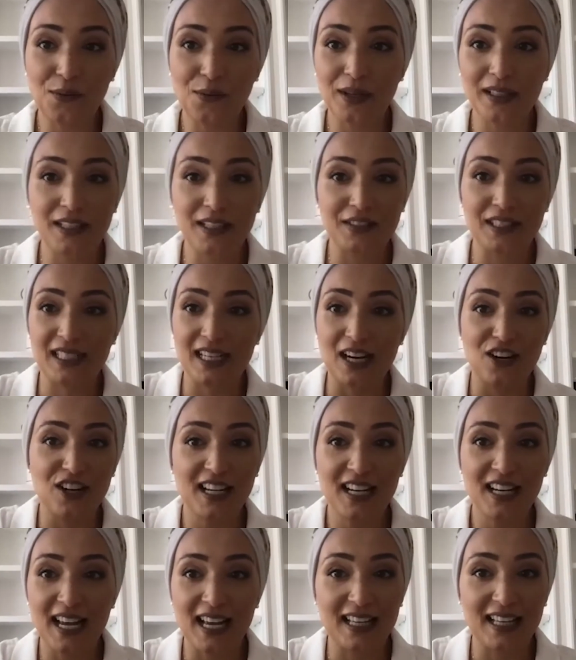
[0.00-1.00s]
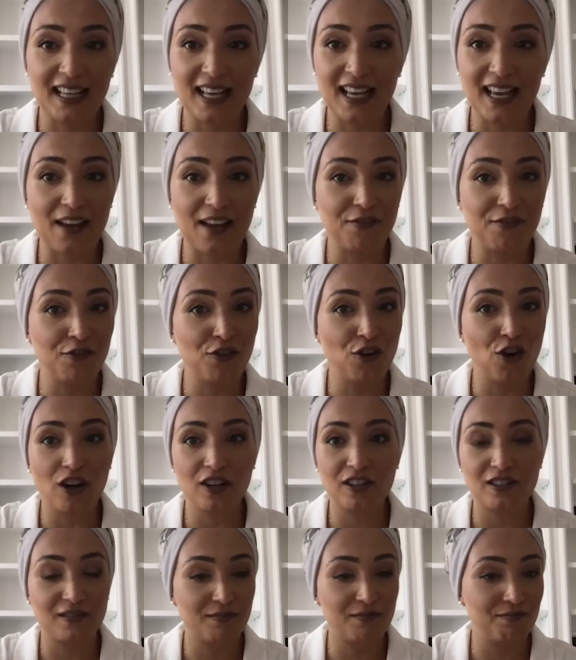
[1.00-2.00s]
they've started, and they have not
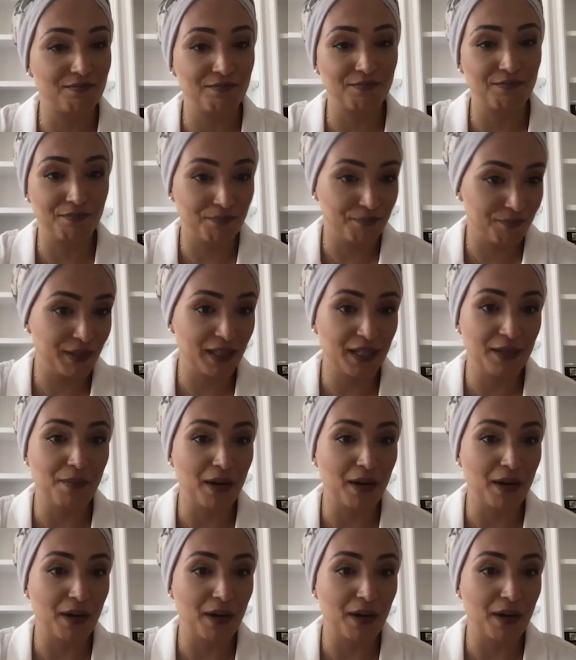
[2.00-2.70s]
pretty much